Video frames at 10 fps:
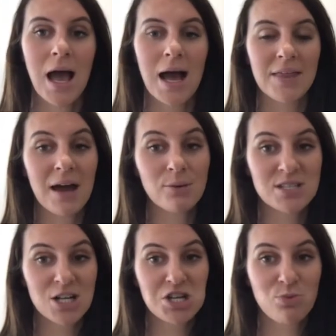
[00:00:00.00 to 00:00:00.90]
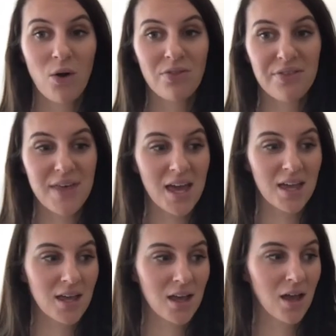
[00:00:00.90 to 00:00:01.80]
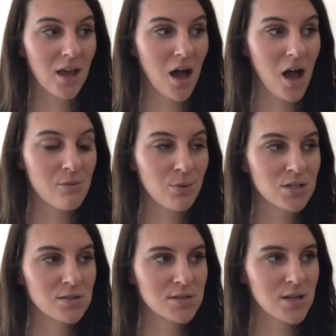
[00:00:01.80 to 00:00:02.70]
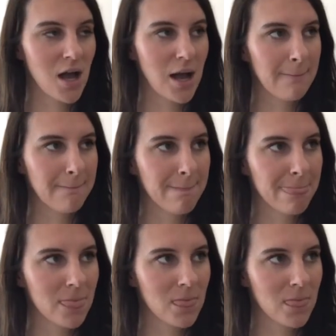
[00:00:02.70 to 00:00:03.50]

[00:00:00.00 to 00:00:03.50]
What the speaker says: And that was actually one thing. I was in